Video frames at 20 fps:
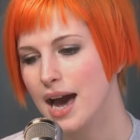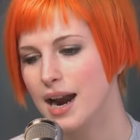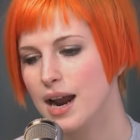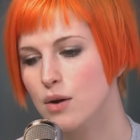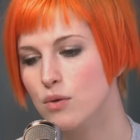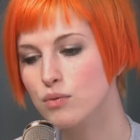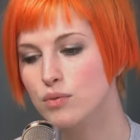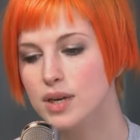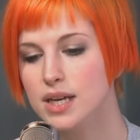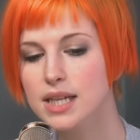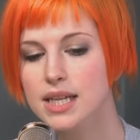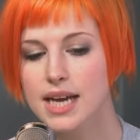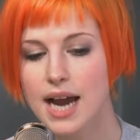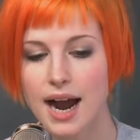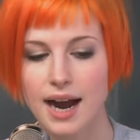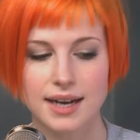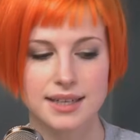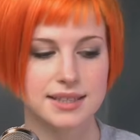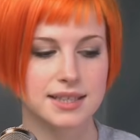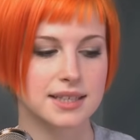And I really
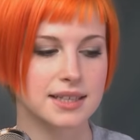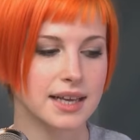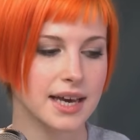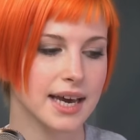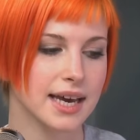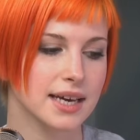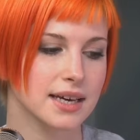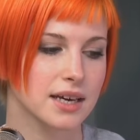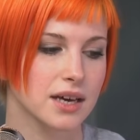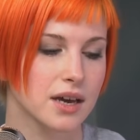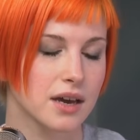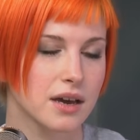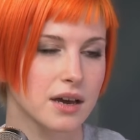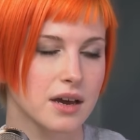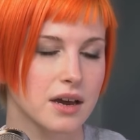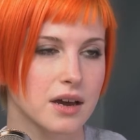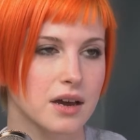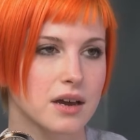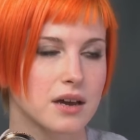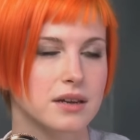had to like
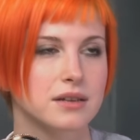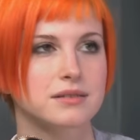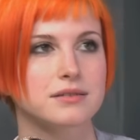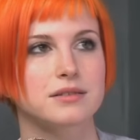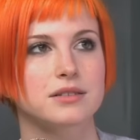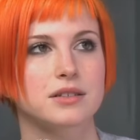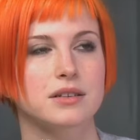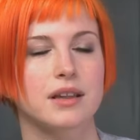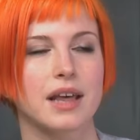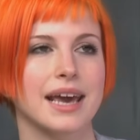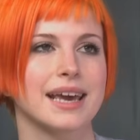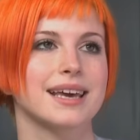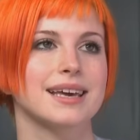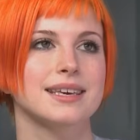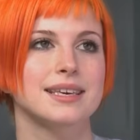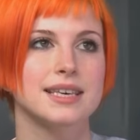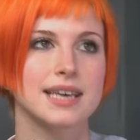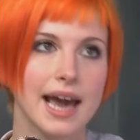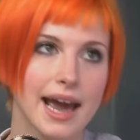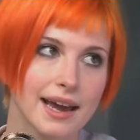like
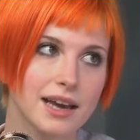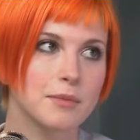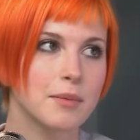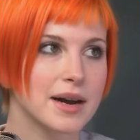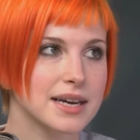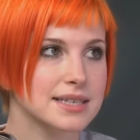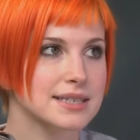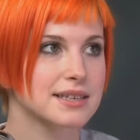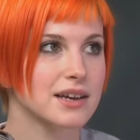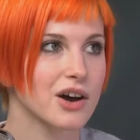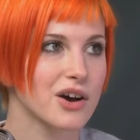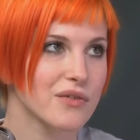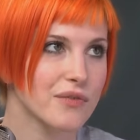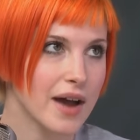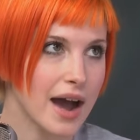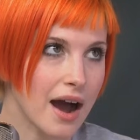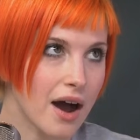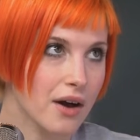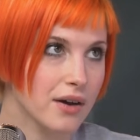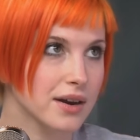yank myself
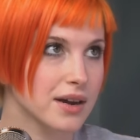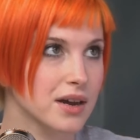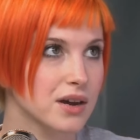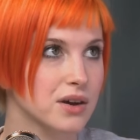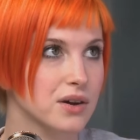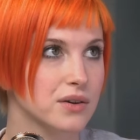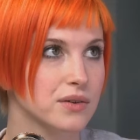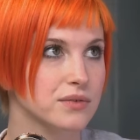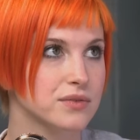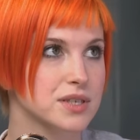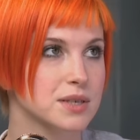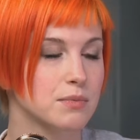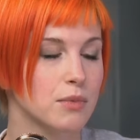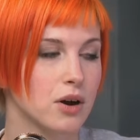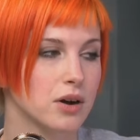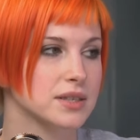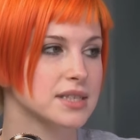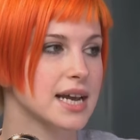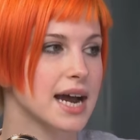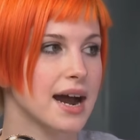out of
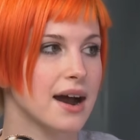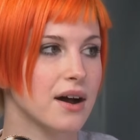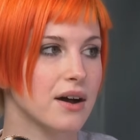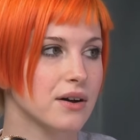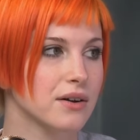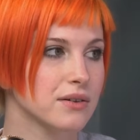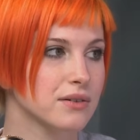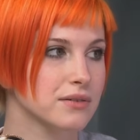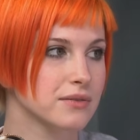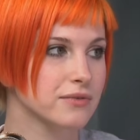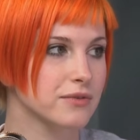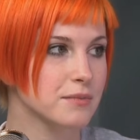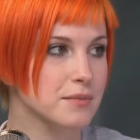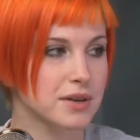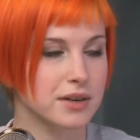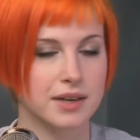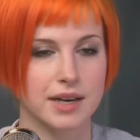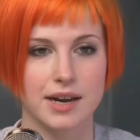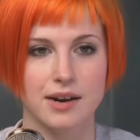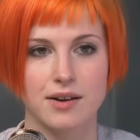small town
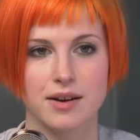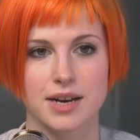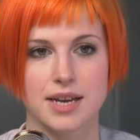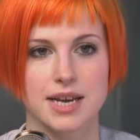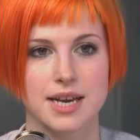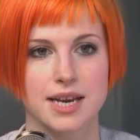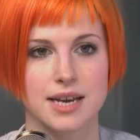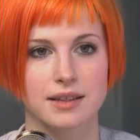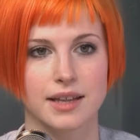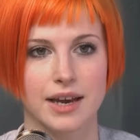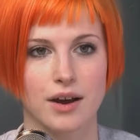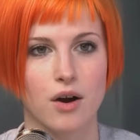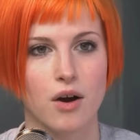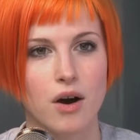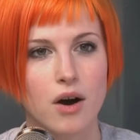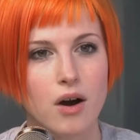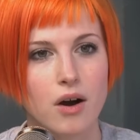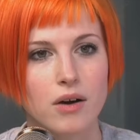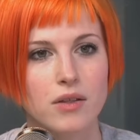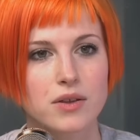familiarity, like
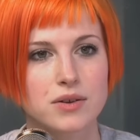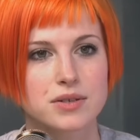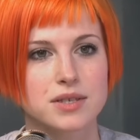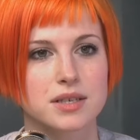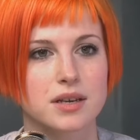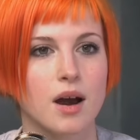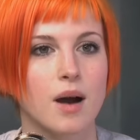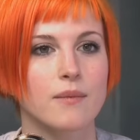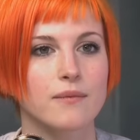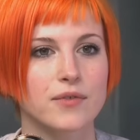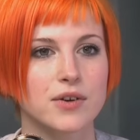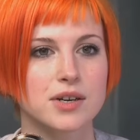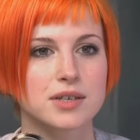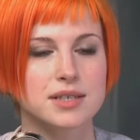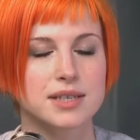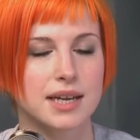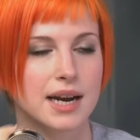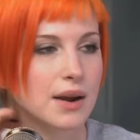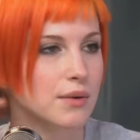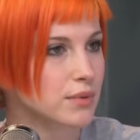all, all those
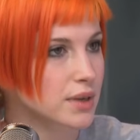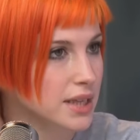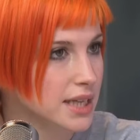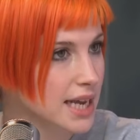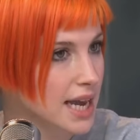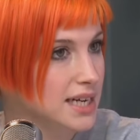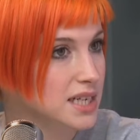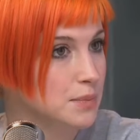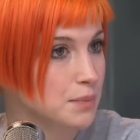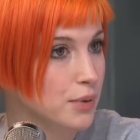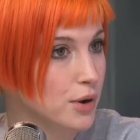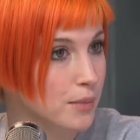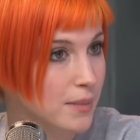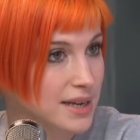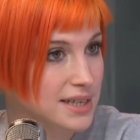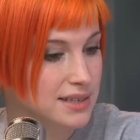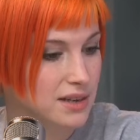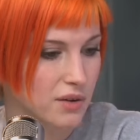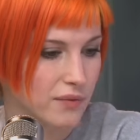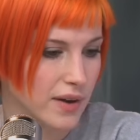comforts. And I really had to put
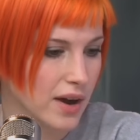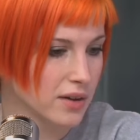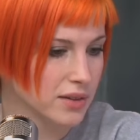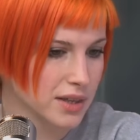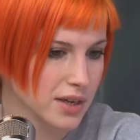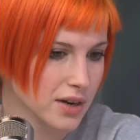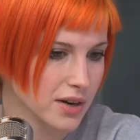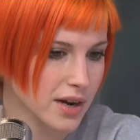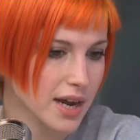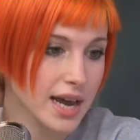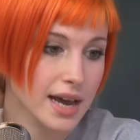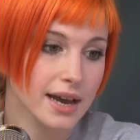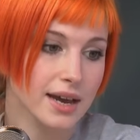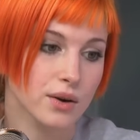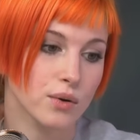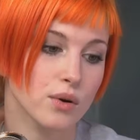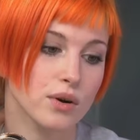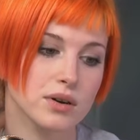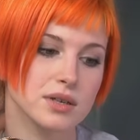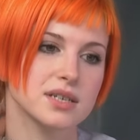myself out there
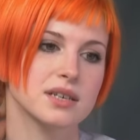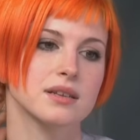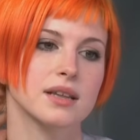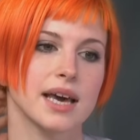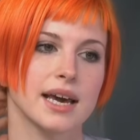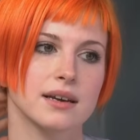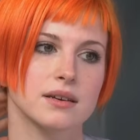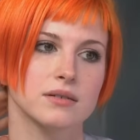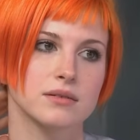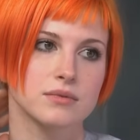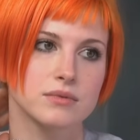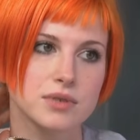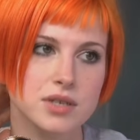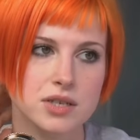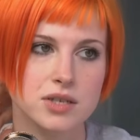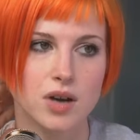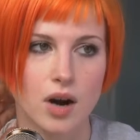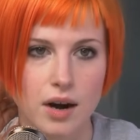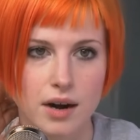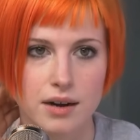in order to like
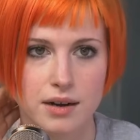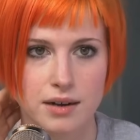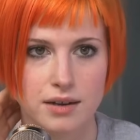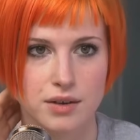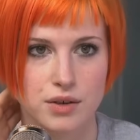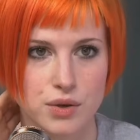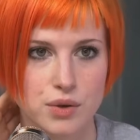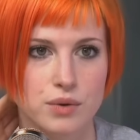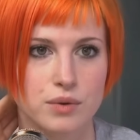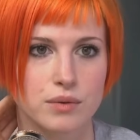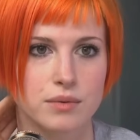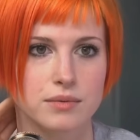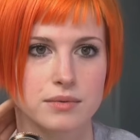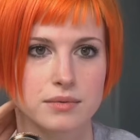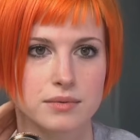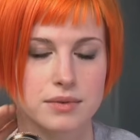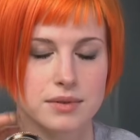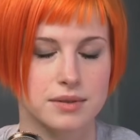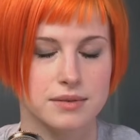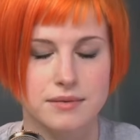start a new
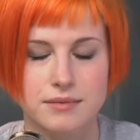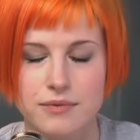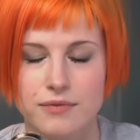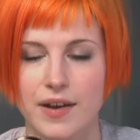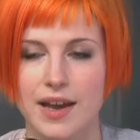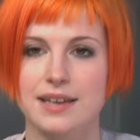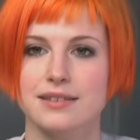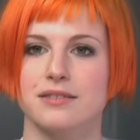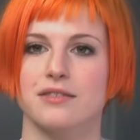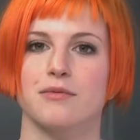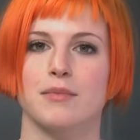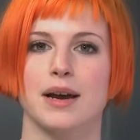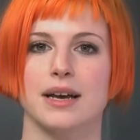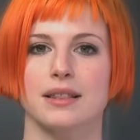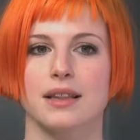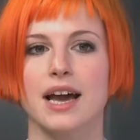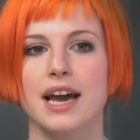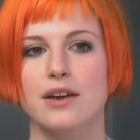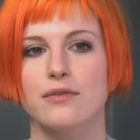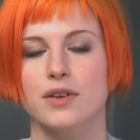phase of my
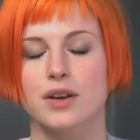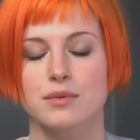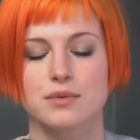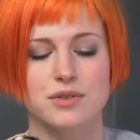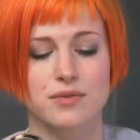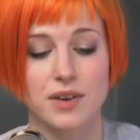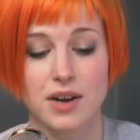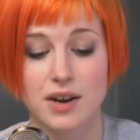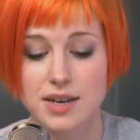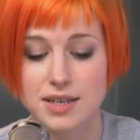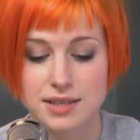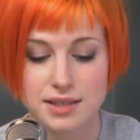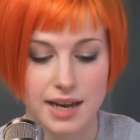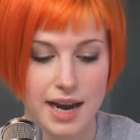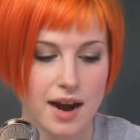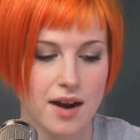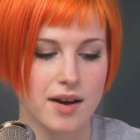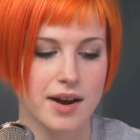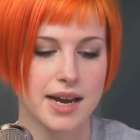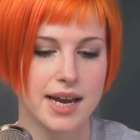life. And it was very
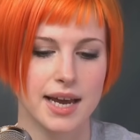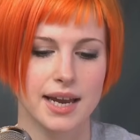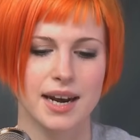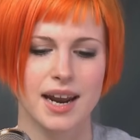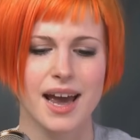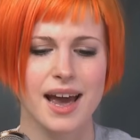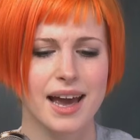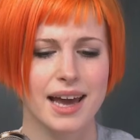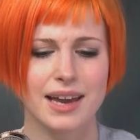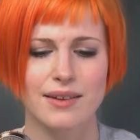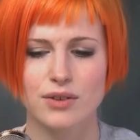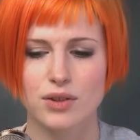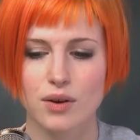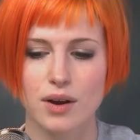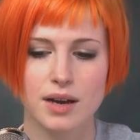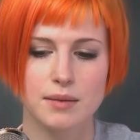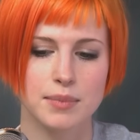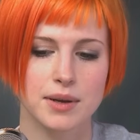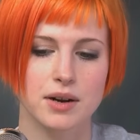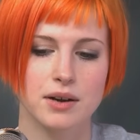scary. And even though
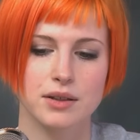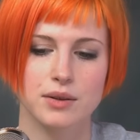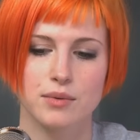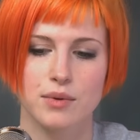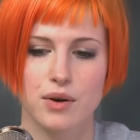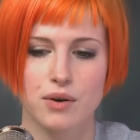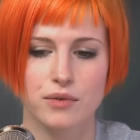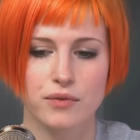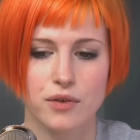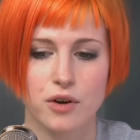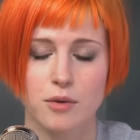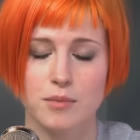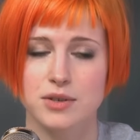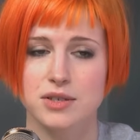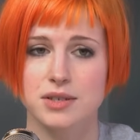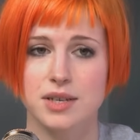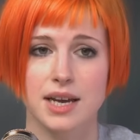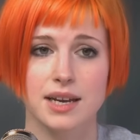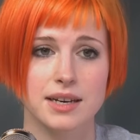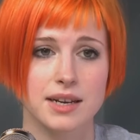I'd been on the road for
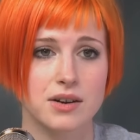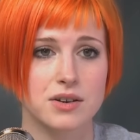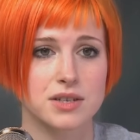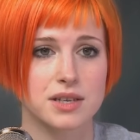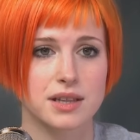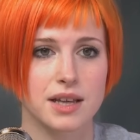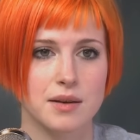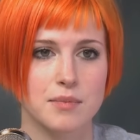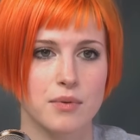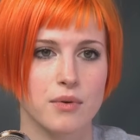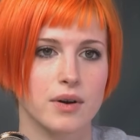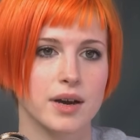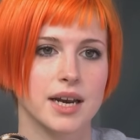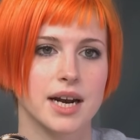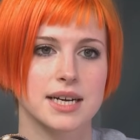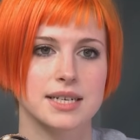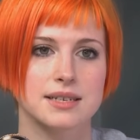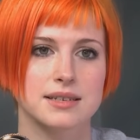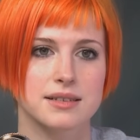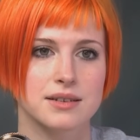almost 10 years at that
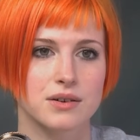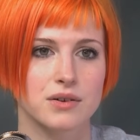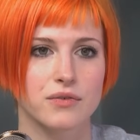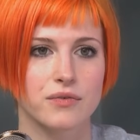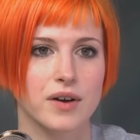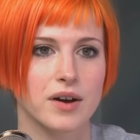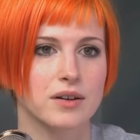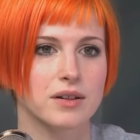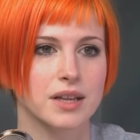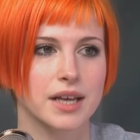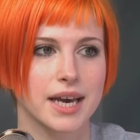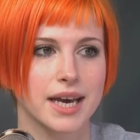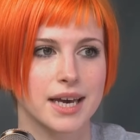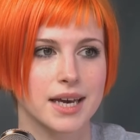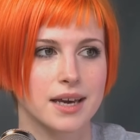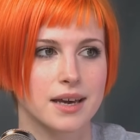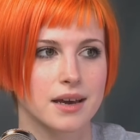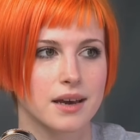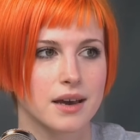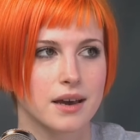point, I still felt
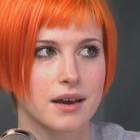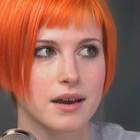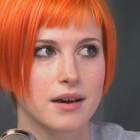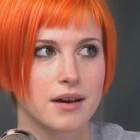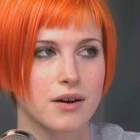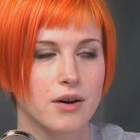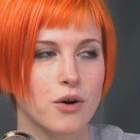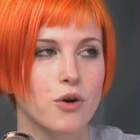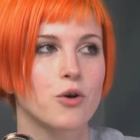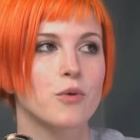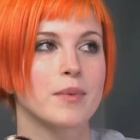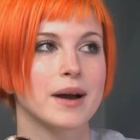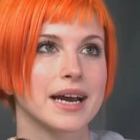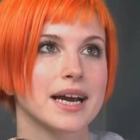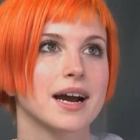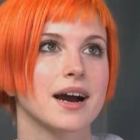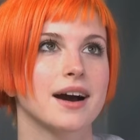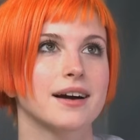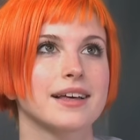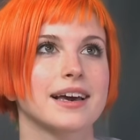like, oh my
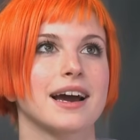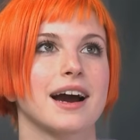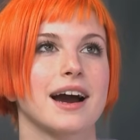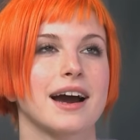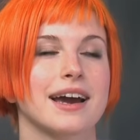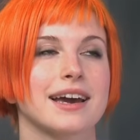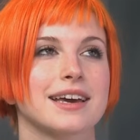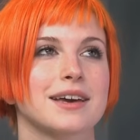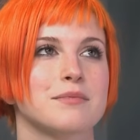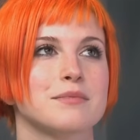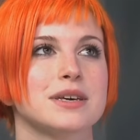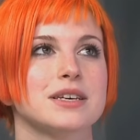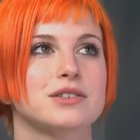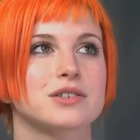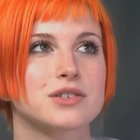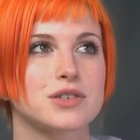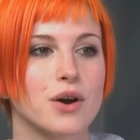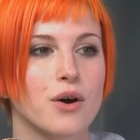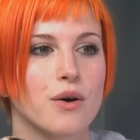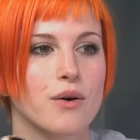God, like I can be
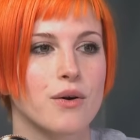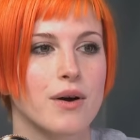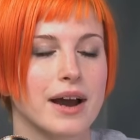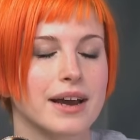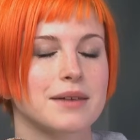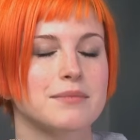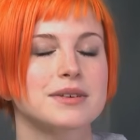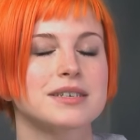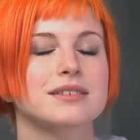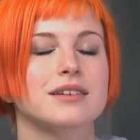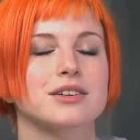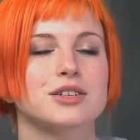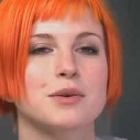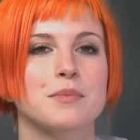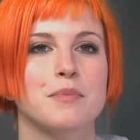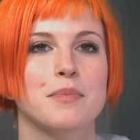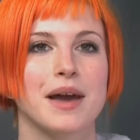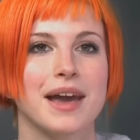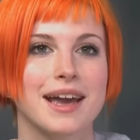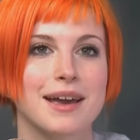so, I can be such a
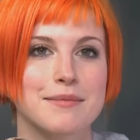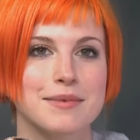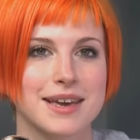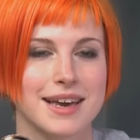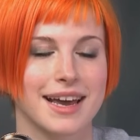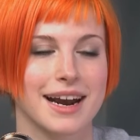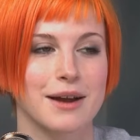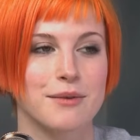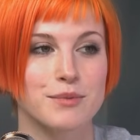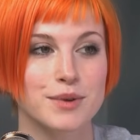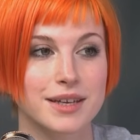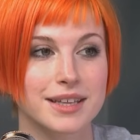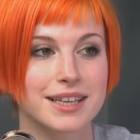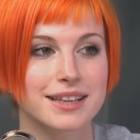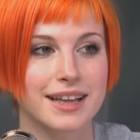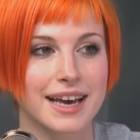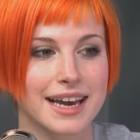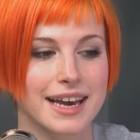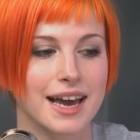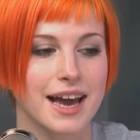baby. And I really
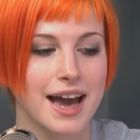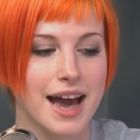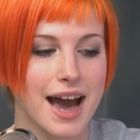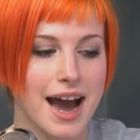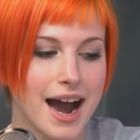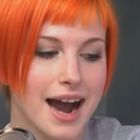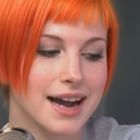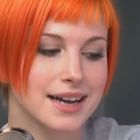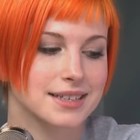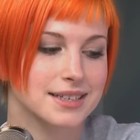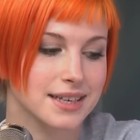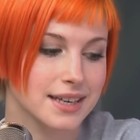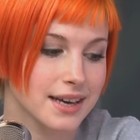like had to